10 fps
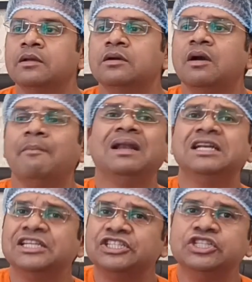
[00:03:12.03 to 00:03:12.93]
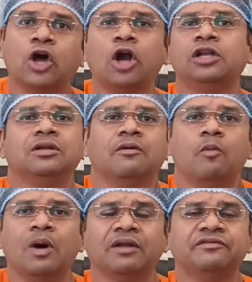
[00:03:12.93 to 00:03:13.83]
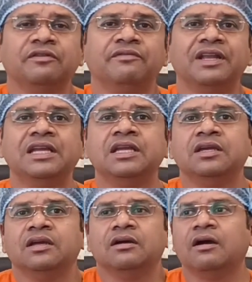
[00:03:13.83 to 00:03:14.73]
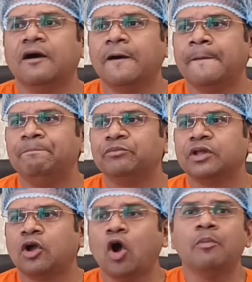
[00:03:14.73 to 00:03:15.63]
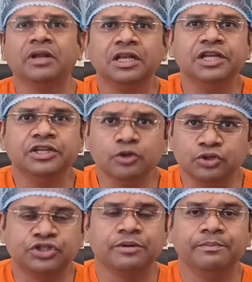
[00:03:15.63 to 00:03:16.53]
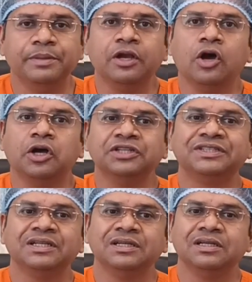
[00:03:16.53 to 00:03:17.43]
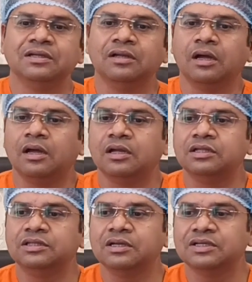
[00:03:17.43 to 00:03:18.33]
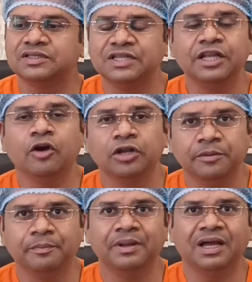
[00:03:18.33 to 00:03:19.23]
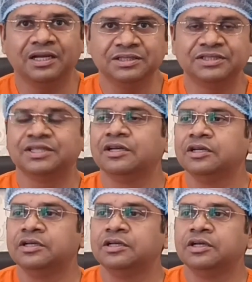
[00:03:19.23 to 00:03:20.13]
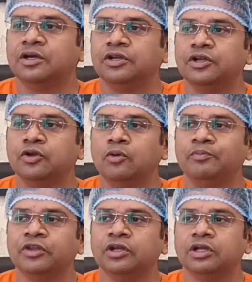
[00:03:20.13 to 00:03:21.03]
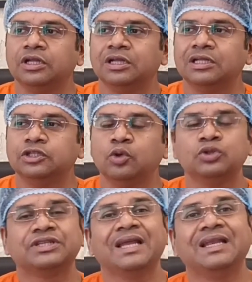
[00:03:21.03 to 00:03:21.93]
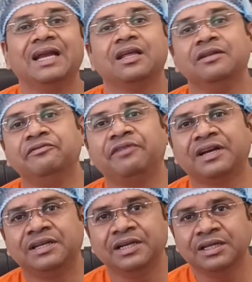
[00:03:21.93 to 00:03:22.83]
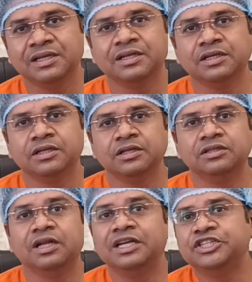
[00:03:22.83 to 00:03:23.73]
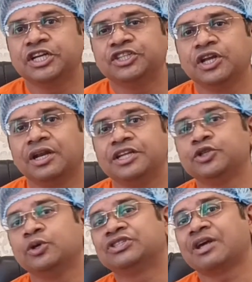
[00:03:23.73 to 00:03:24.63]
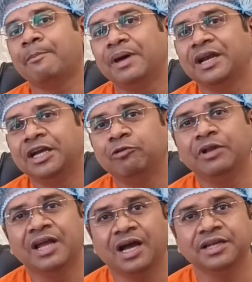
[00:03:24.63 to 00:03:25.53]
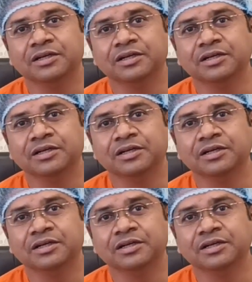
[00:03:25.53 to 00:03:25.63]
But it is not one of the very commonly used because the silicone implants, you know, those can get infected. The rejection ratio is comparatively higher.